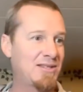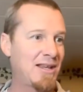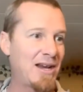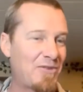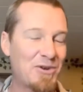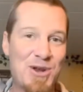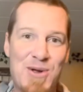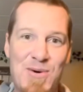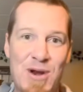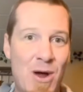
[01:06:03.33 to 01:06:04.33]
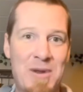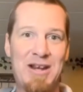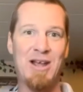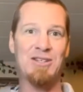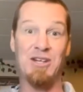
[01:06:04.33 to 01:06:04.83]
they never do. Nobody
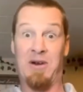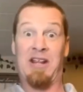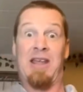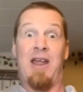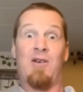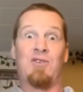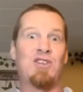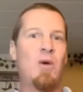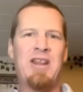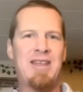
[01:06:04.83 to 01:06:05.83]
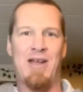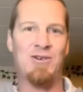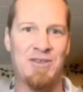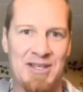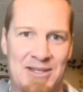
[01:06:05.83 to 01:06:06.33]
does. Nobody cares. Nobody
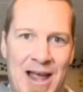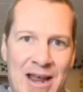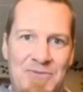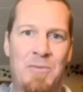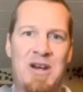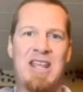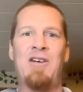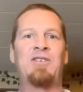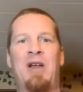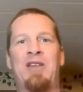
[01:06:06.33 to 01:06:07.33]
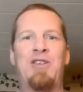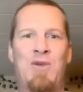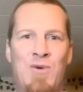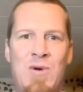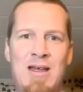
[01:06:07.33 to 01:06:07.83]
cares in this life. Nobody cares about
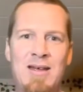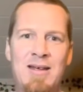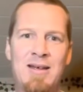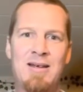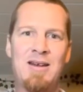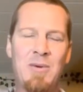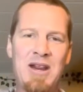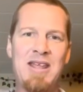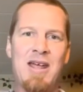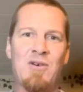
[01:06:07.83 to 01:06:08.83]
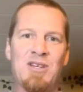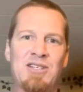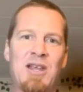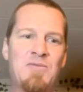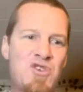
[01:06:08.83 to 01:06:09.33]
you. Nobody cares
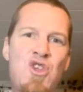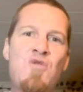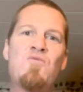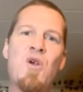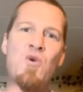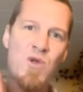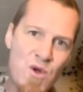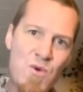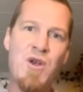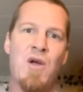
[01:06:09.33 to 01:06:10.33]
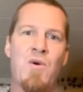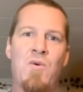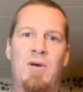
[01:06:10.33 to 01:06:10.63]
except numero uno.